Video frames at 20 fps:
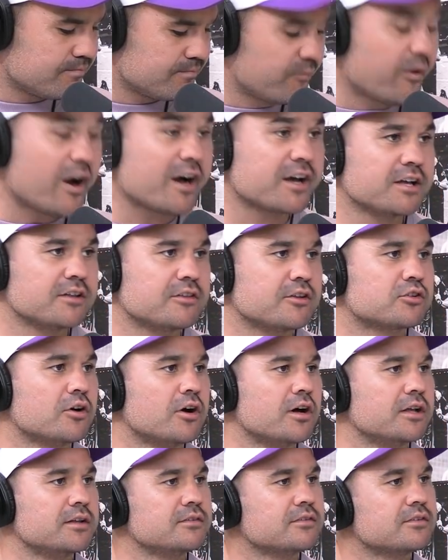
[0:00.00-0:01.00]
Fuck it, the
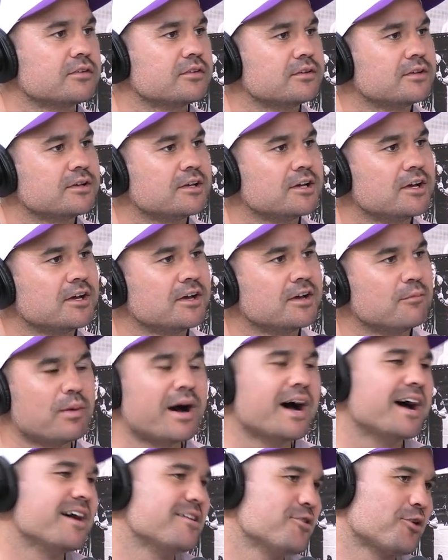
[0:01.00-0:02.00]
Titans.
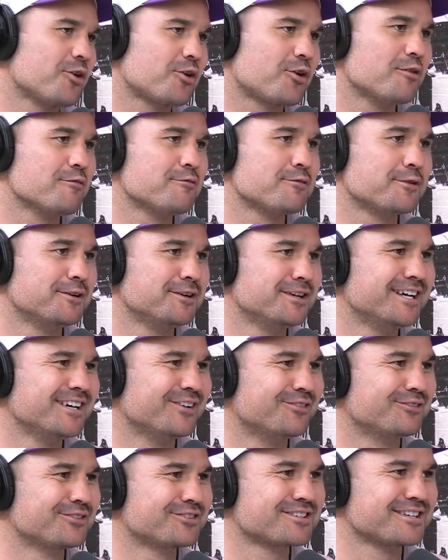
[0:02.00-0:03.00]
But not confident,
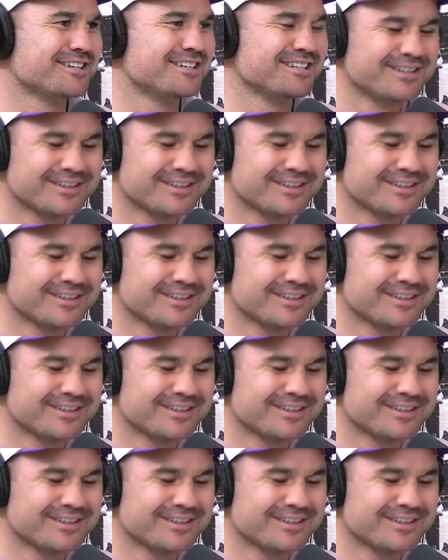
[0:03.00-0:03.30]
obviously.